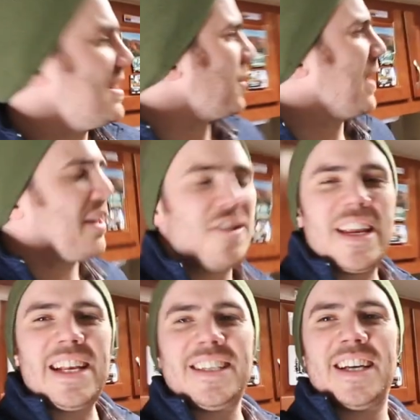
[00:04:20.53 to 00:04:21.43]
So another
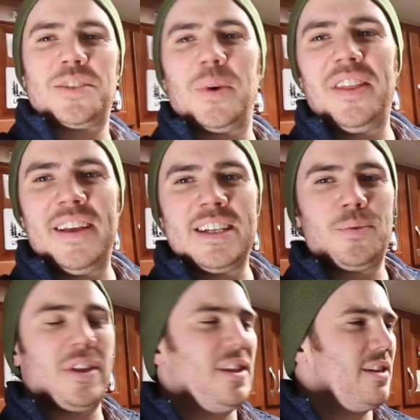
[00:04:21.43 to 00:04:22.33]
neat test with
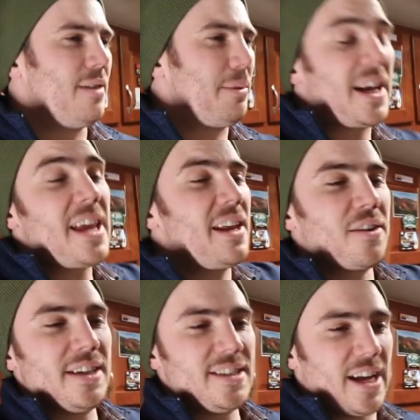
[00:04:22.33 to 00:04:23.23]
this, with the buddy
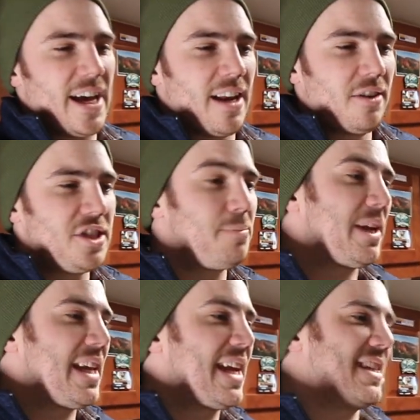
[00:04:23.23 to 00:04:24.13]
heater aside, it'll just
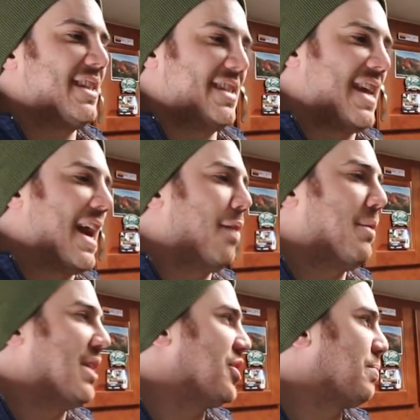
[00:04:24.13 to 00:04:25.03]
be neat to see how
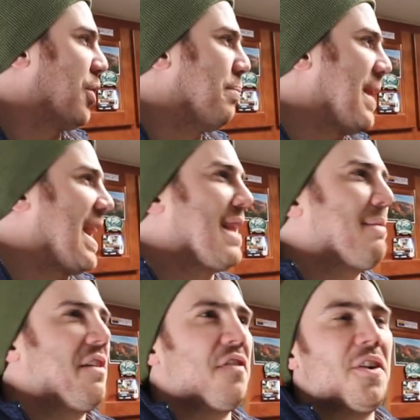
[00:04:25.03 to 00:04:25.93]
much propane
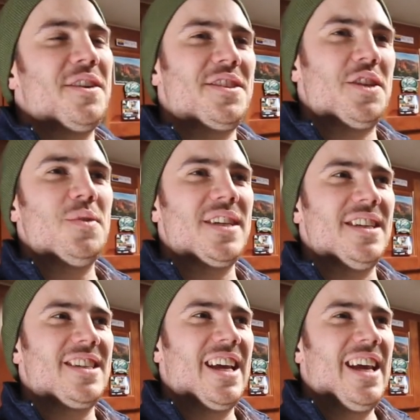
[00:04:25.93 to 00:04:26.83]
my furnace
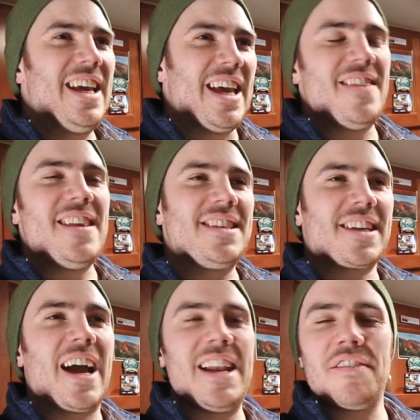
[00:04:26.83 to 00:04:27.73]
uses in this
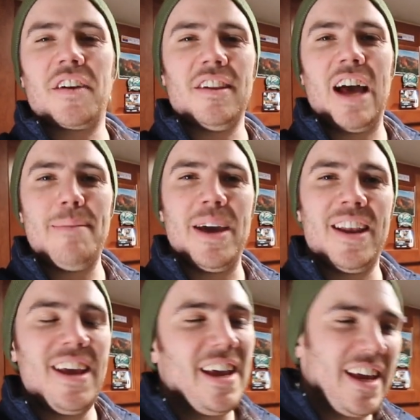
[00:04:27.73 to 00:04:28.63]
kind of
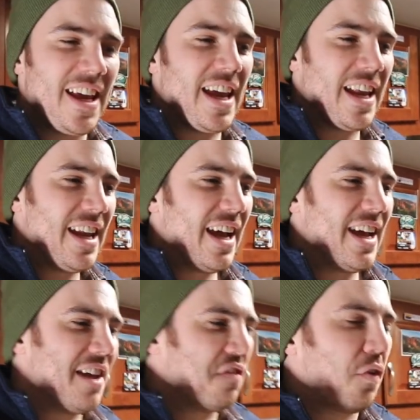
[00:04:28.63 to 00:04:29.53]
climate
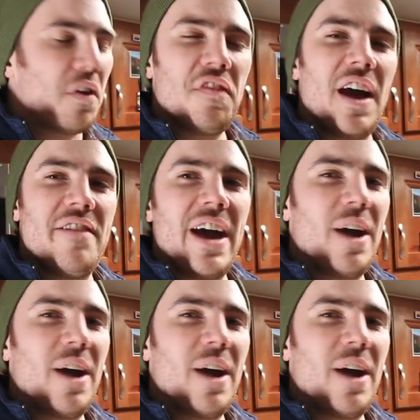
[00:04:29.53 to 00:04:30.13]
in 4 or 5